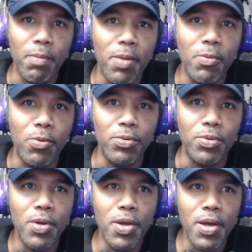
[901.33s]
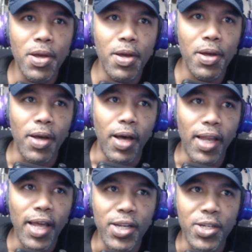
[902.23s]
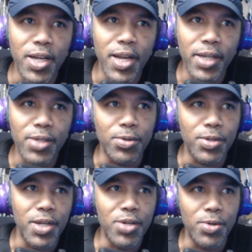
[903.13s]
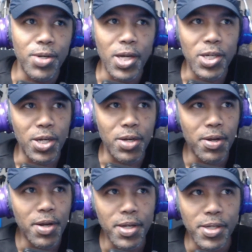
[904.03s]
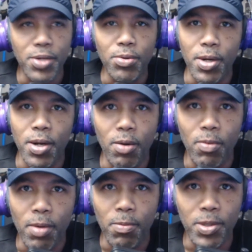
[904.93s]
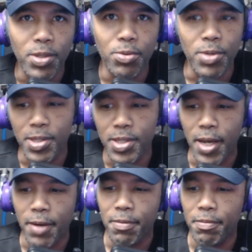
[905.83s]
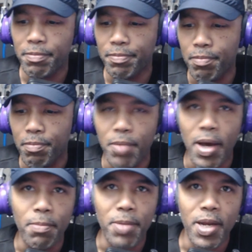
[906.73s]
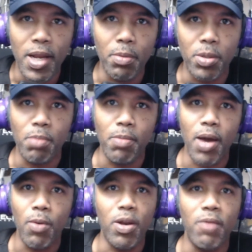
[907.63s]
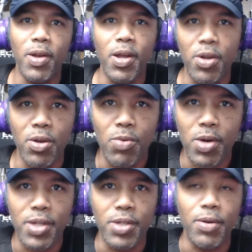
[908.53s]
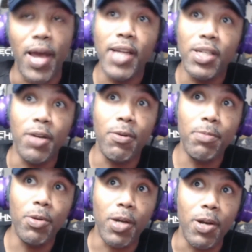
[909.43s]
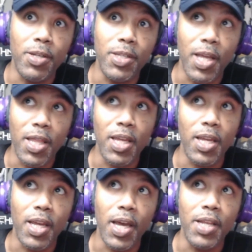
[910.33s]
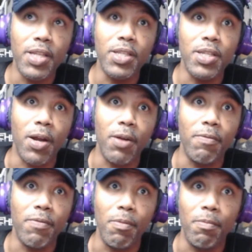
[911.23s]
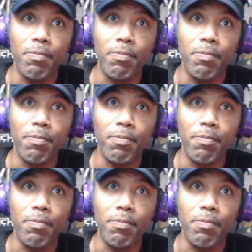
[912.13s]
people, a lot of Gen Xers' introduction to the dark web was through this site by being able to buy whatever the hell you wanted to. Actually, cryptocurrency, I think, got its start from